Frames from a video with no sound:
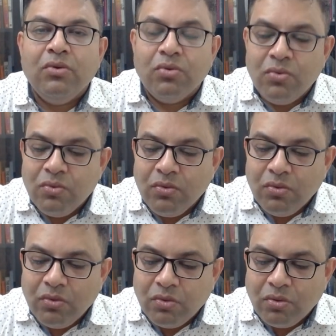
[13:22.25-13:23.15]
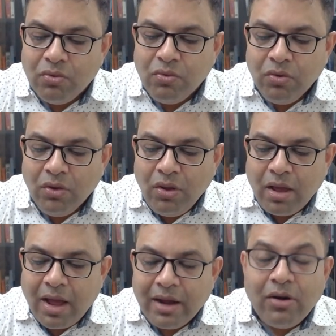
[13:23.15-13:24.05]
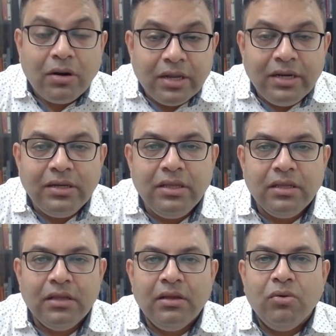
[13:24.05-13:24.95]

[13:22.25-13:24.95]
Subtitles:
who are not guilty,